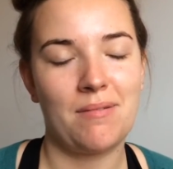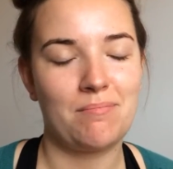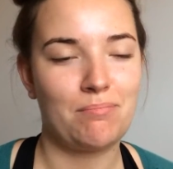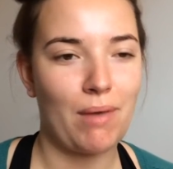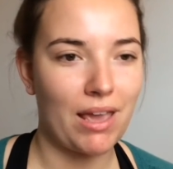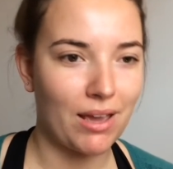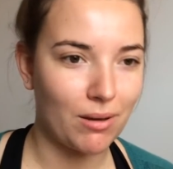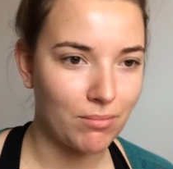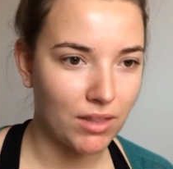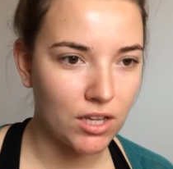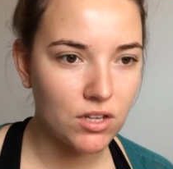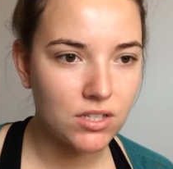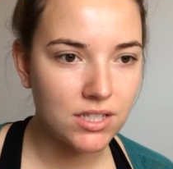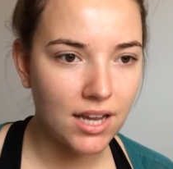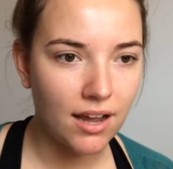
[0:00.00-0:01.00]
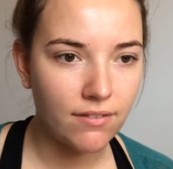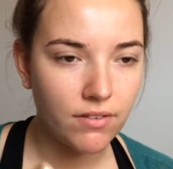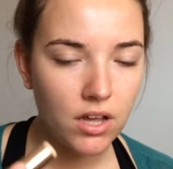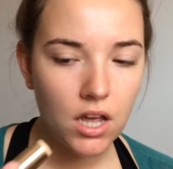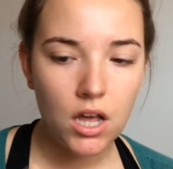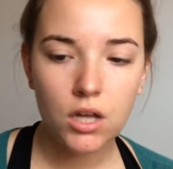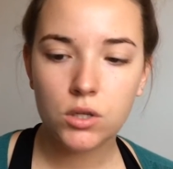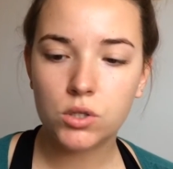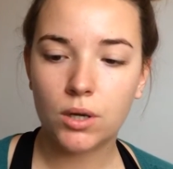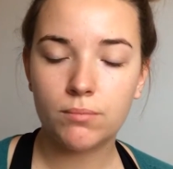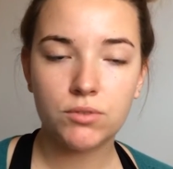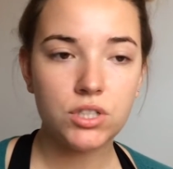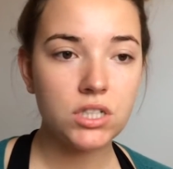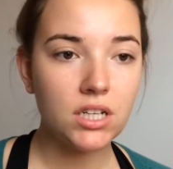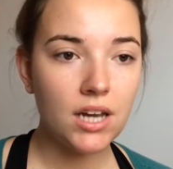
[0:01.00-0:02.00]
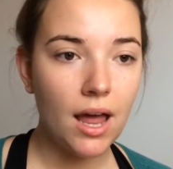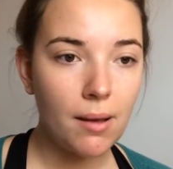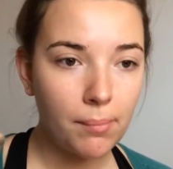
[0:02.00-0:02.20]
makeup they used to have. So I'm just gonna